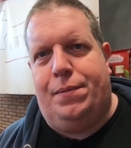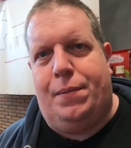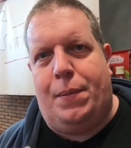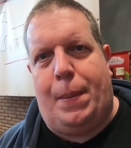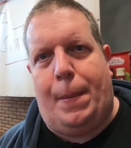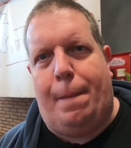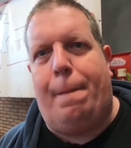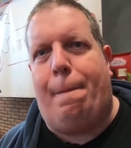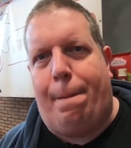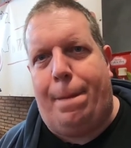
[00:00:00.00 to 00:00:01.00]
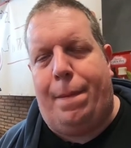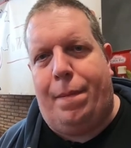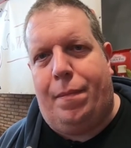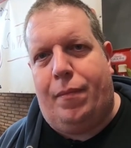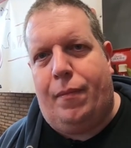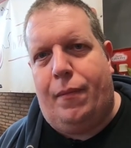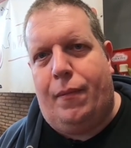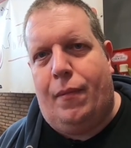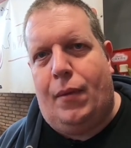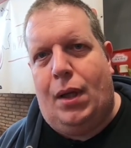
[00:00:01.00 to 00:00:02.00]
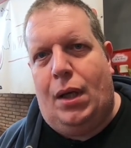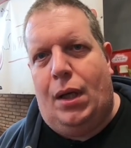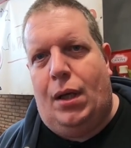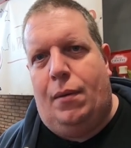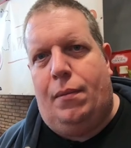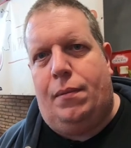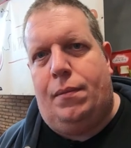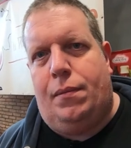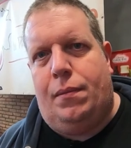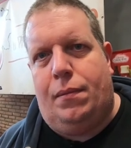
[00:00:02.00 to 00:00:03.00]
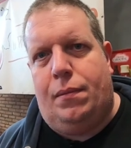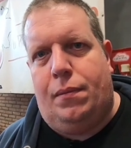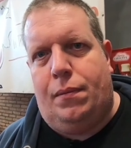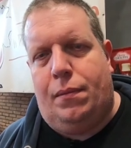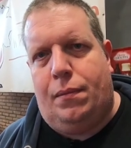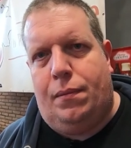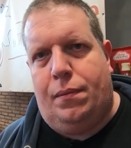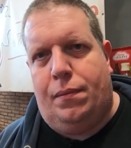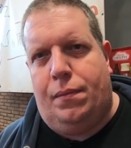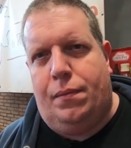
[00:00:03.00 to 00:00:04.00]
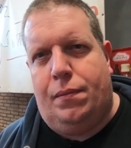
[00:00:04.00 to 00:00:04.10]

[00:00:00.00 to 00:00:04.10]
Excellent. So people can really look forward. What's your philosophy in terms of?